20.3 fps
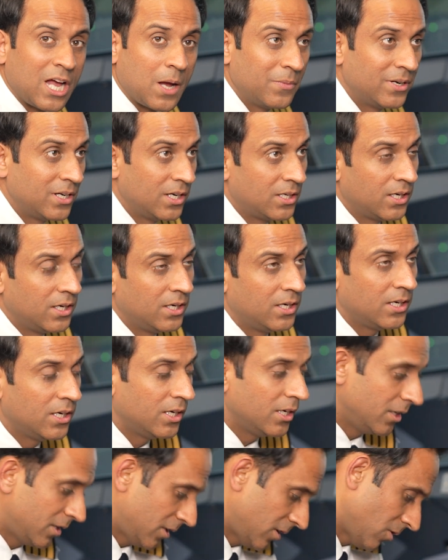cabin
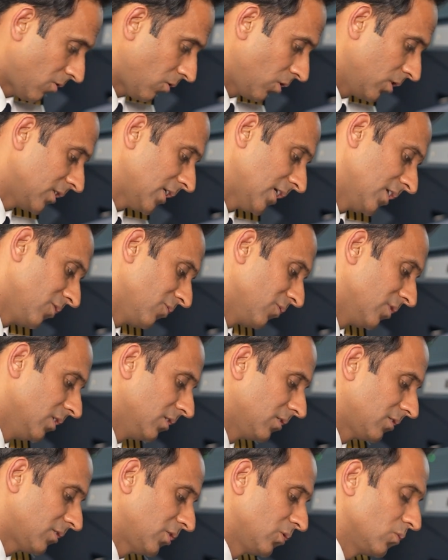attendant and all, then you will
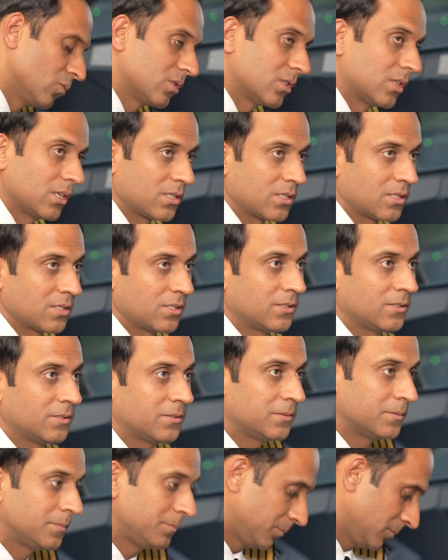use this.
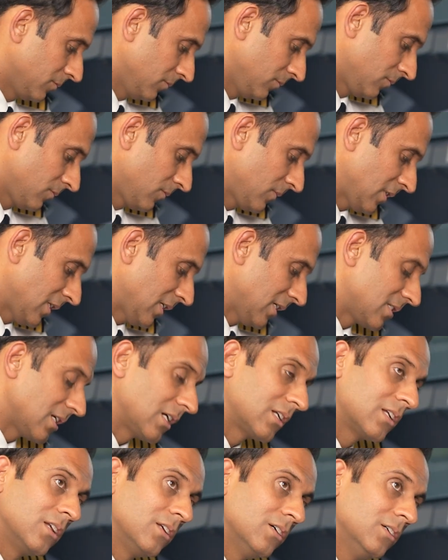Is
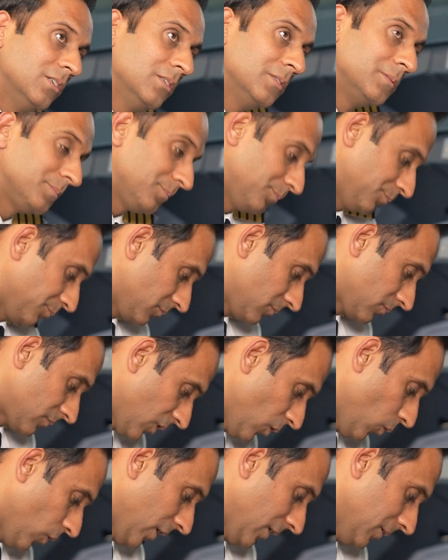that clear? Yeah.
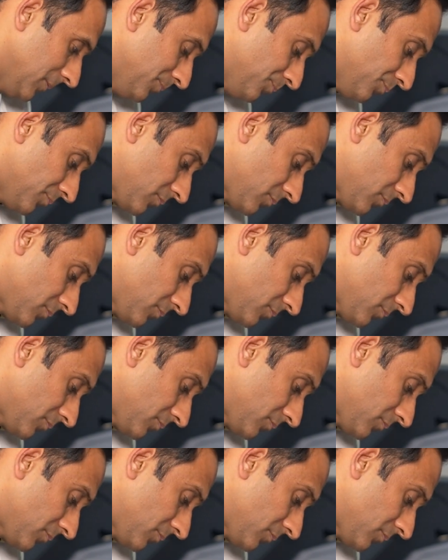Okay.